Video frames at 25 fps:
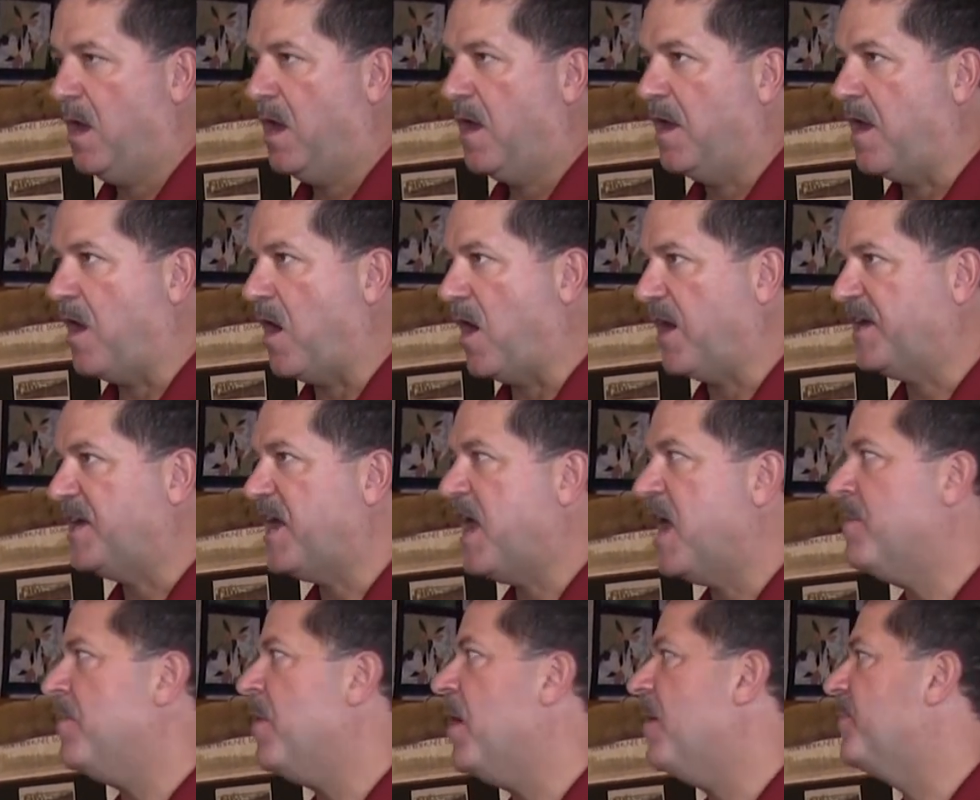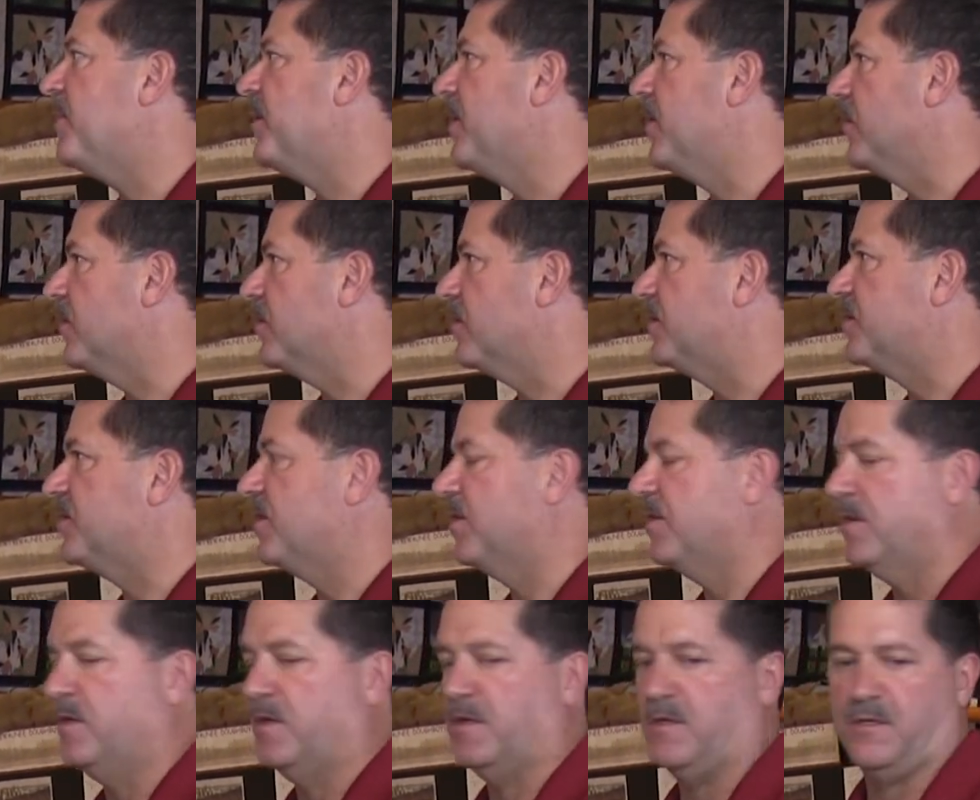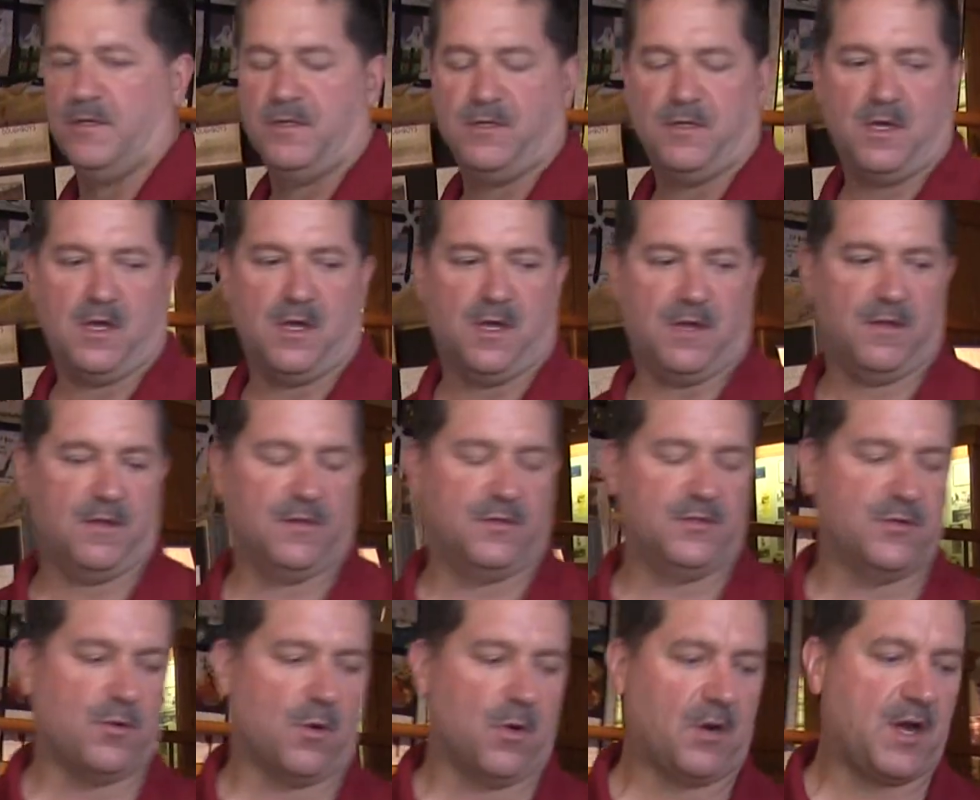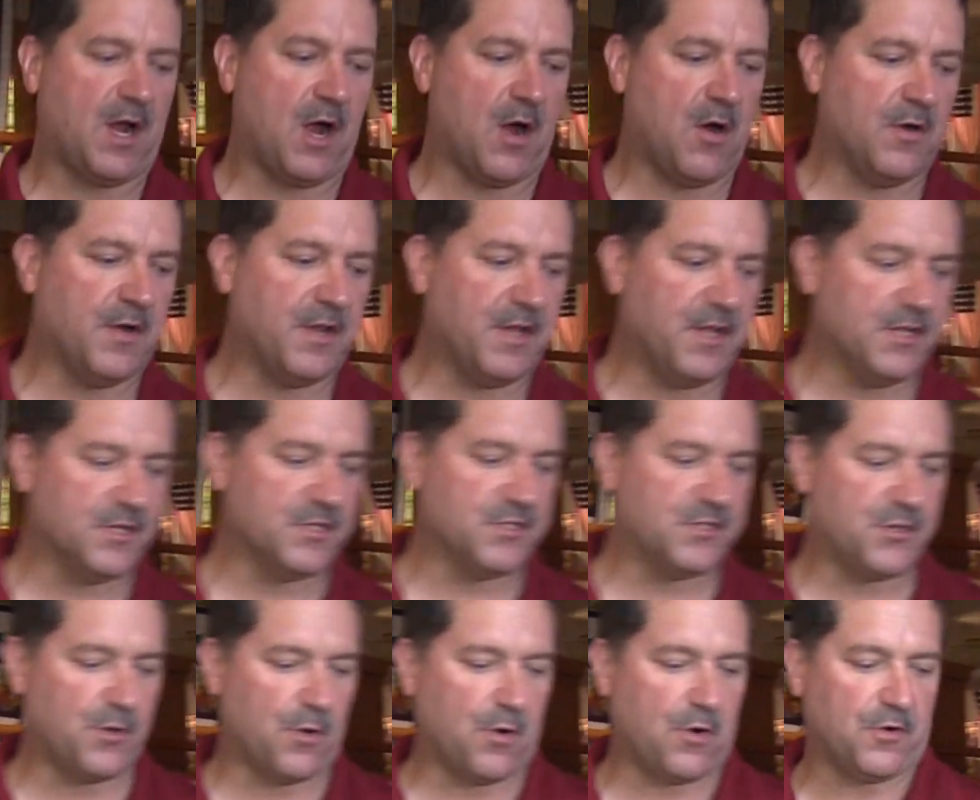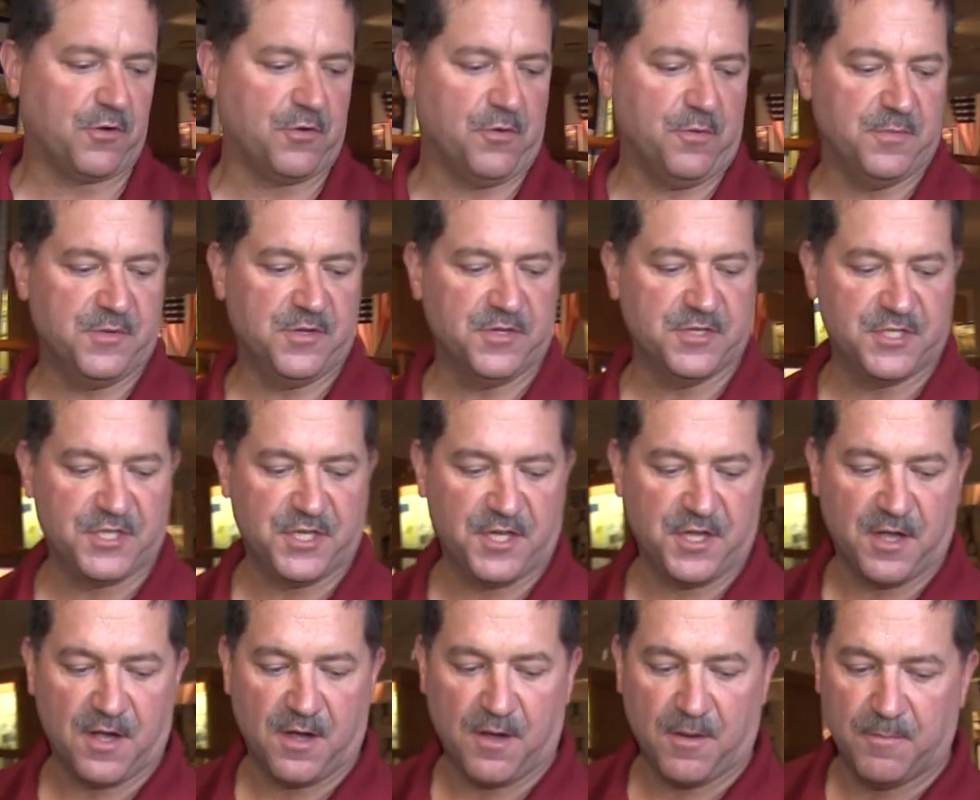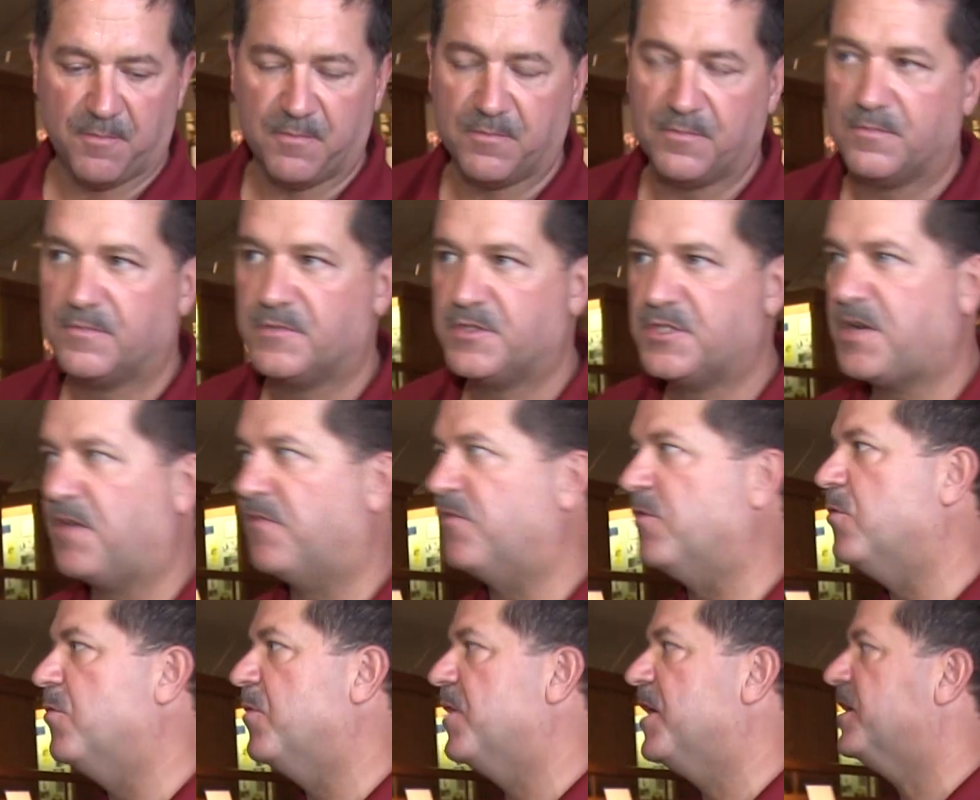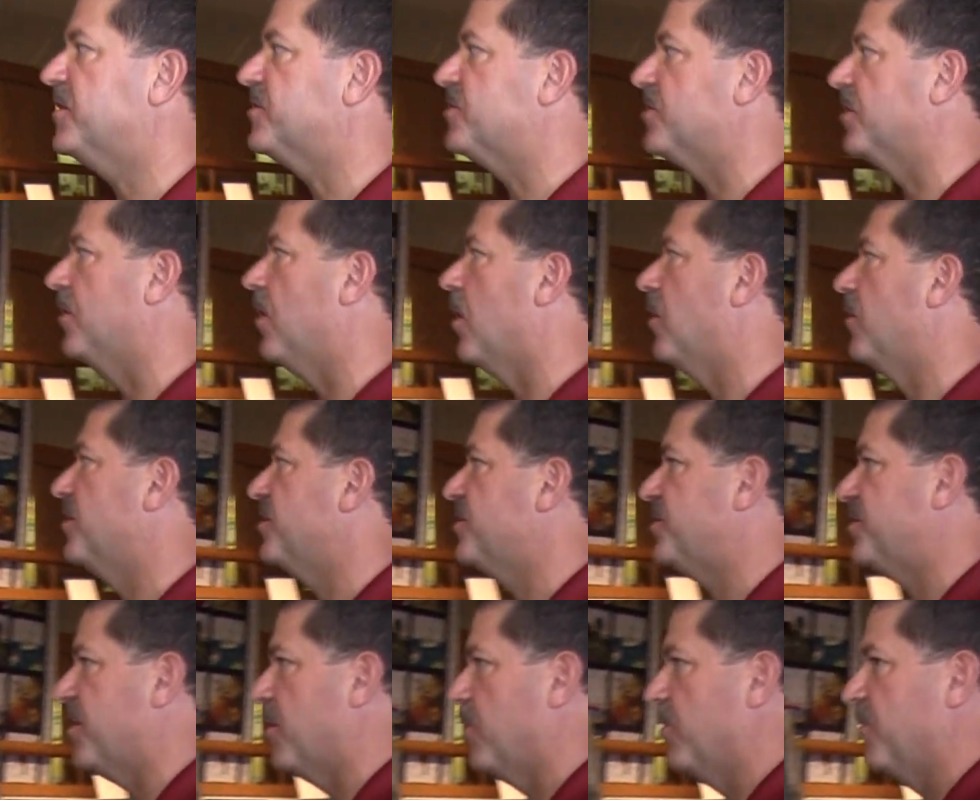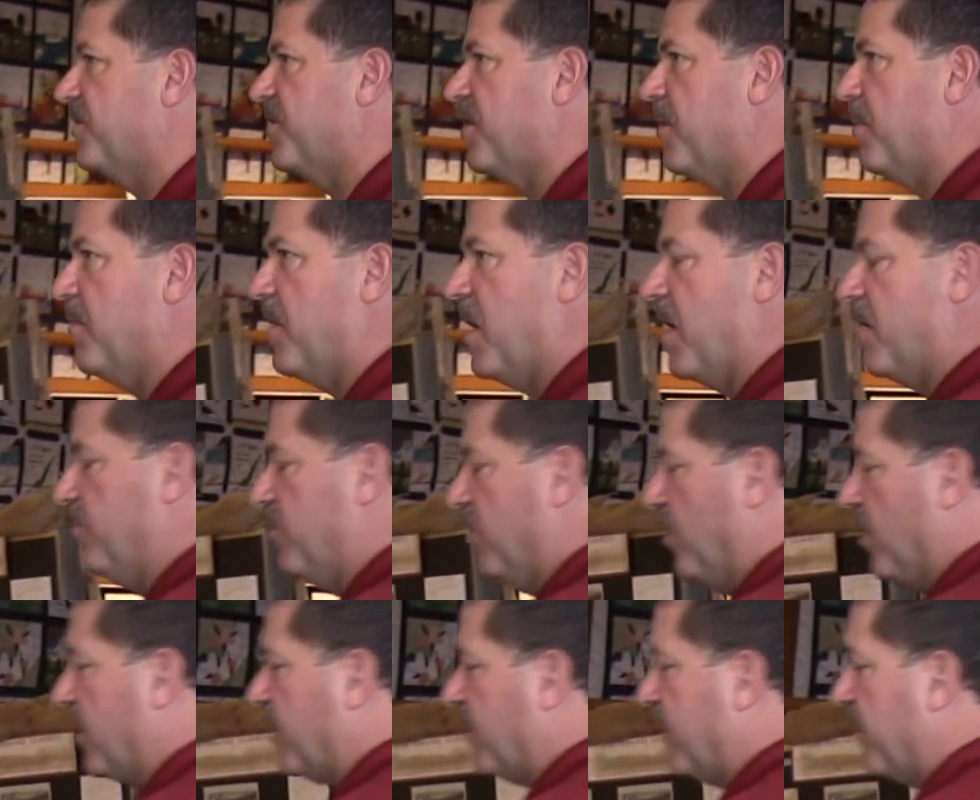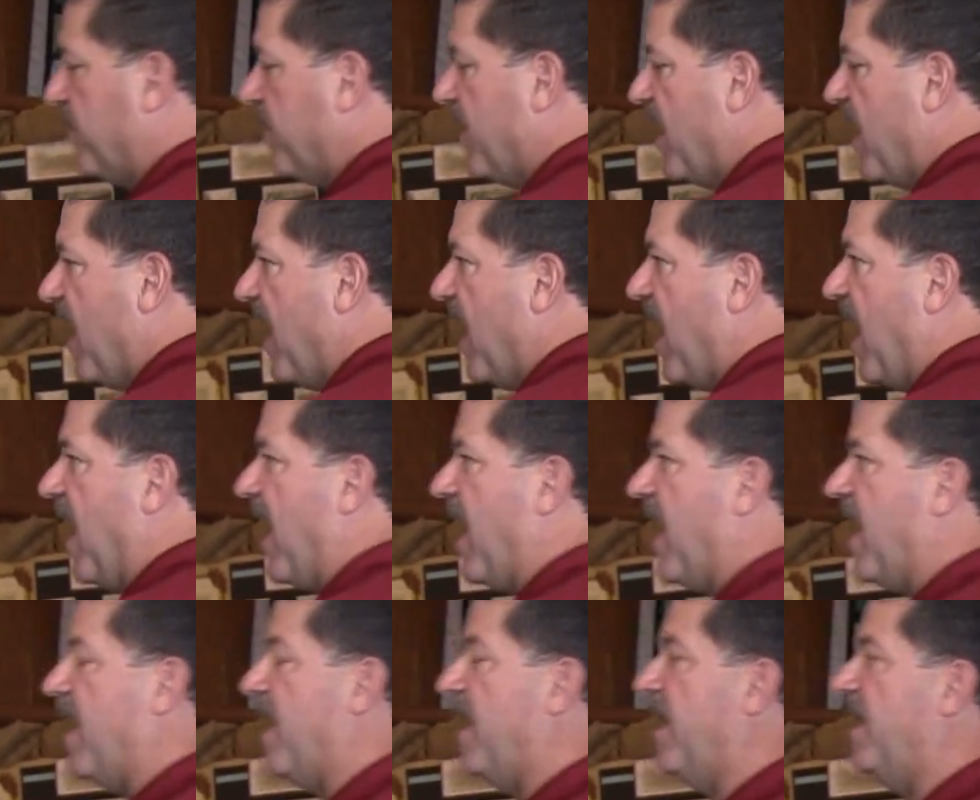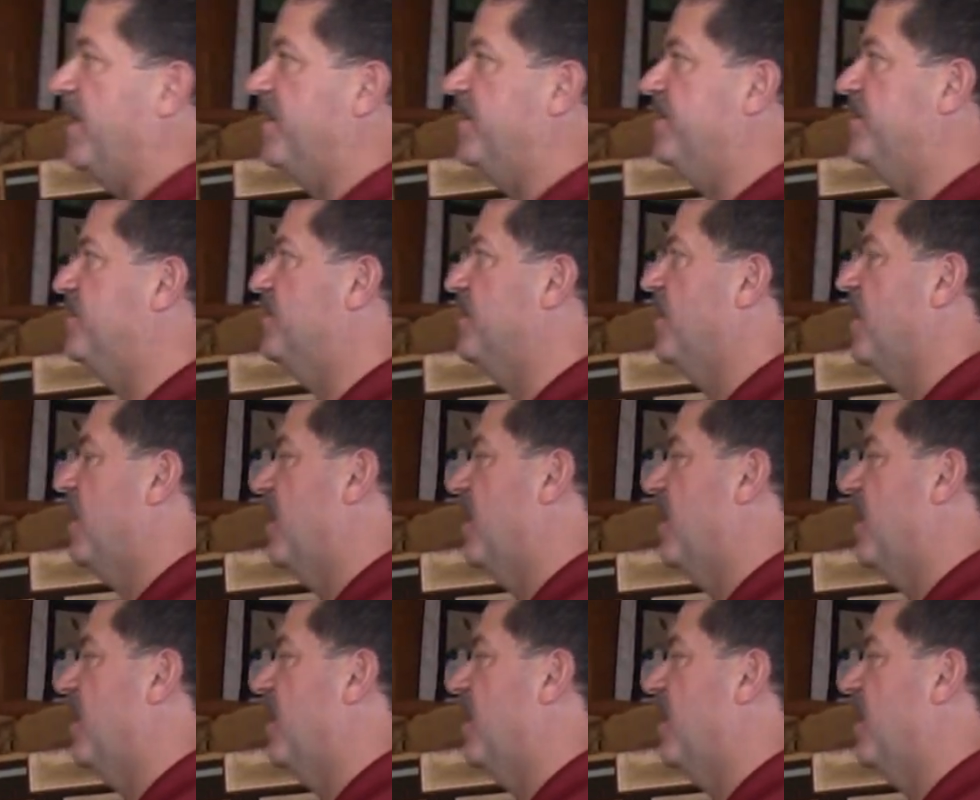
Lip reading: Now, I came up here to the Door County Historical Museum several weeks ago to share with them my book, and